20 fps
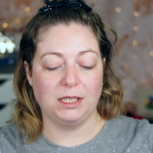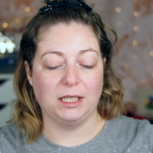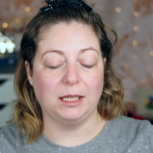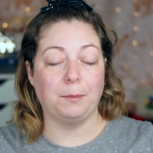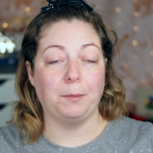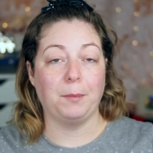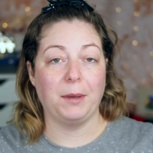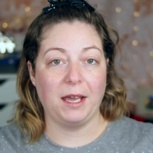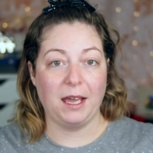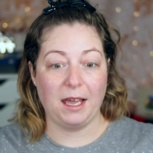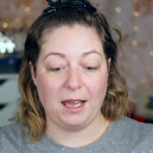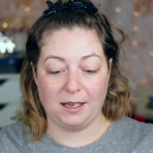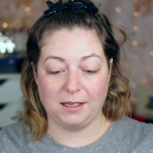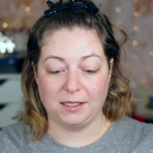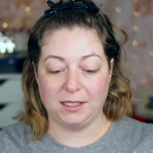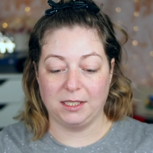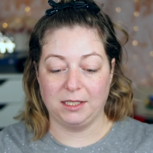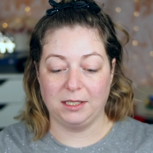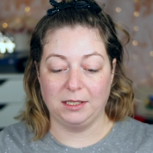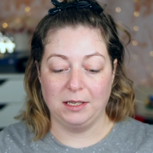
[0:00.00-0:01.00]

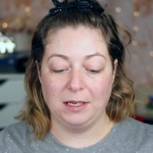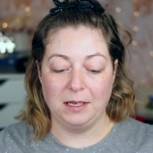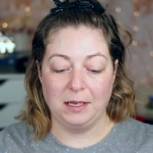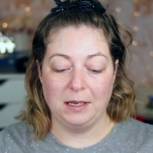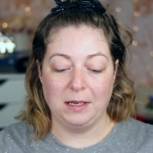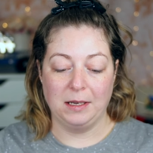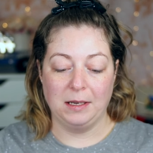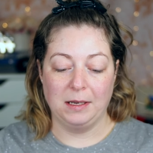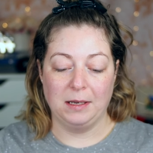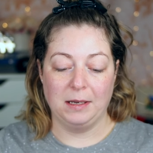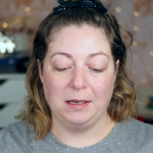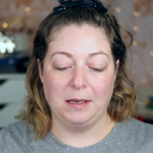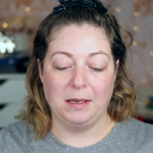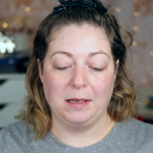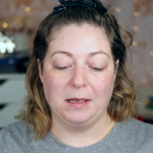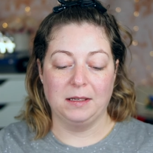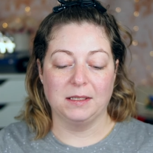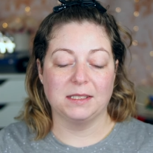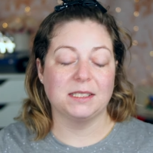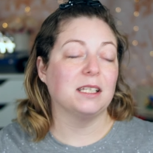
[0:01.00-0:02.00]
depict
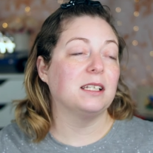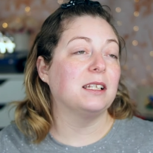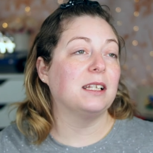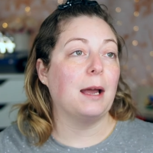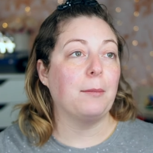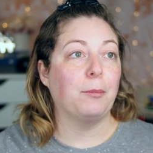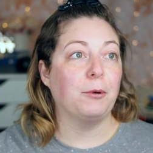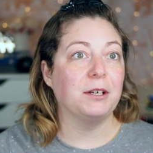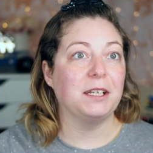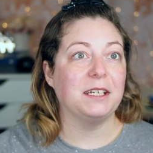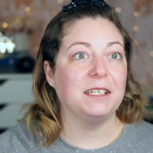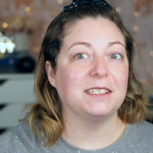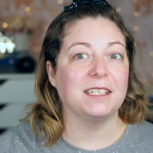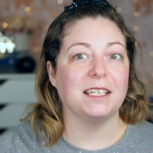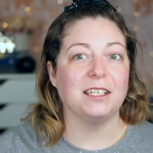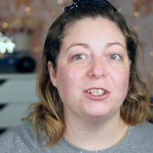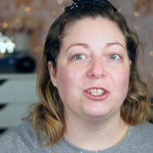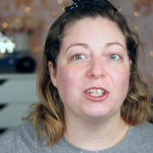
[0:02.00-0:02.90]
celebrities in